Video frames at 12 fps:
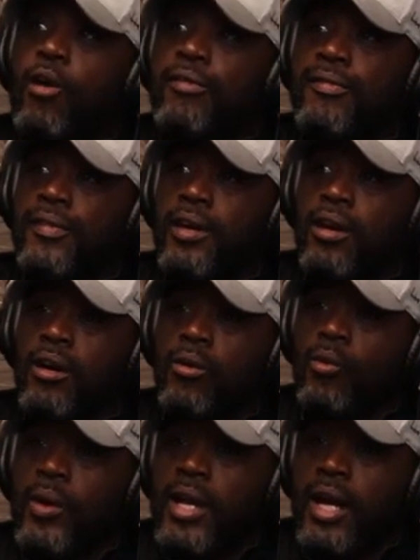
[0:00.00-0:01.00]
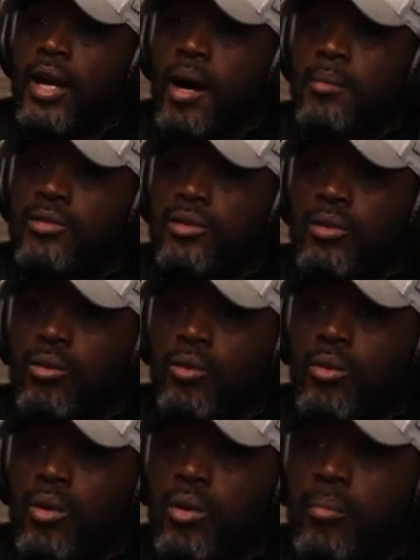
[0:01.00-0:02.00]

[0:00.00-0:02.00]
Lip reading: no fear when it comes to